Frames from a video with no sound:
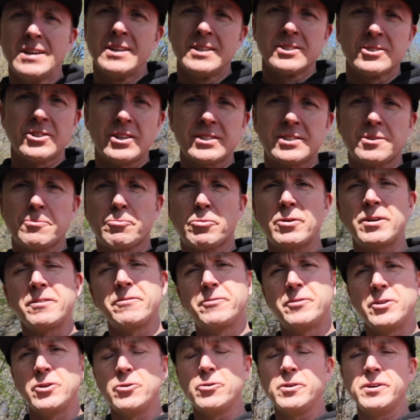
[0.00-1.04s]
So that's a brief
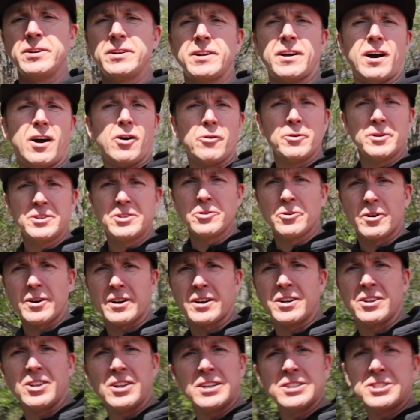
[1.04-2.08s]
view on how we do our
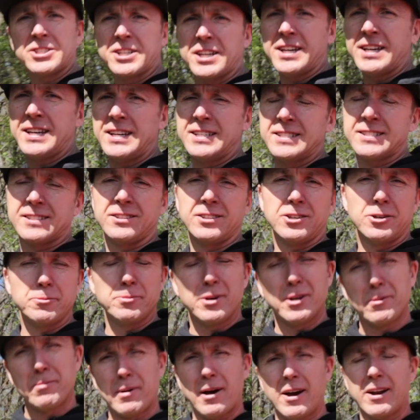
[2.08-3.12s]
clutch kits, a little
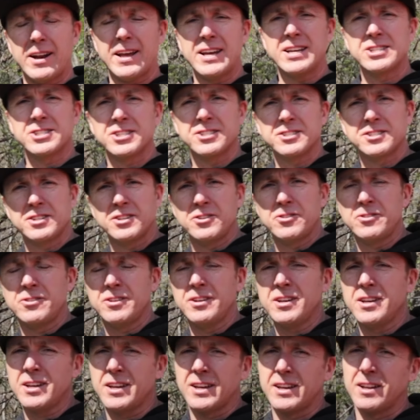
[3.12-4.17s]
bit about engine
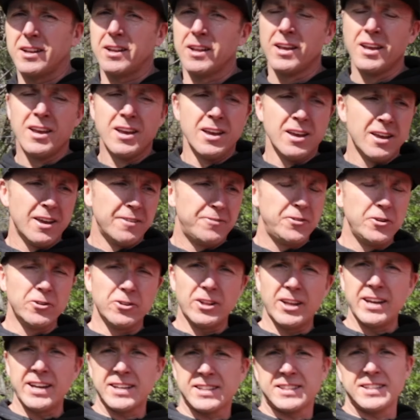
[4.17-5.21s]
tuning, and if you
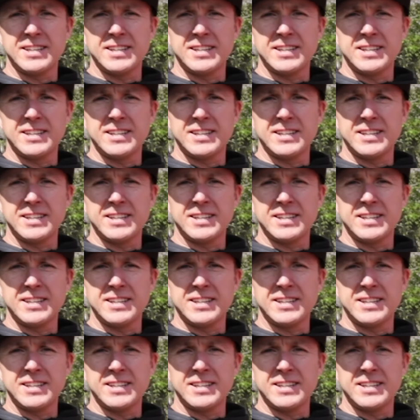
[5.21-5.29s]
like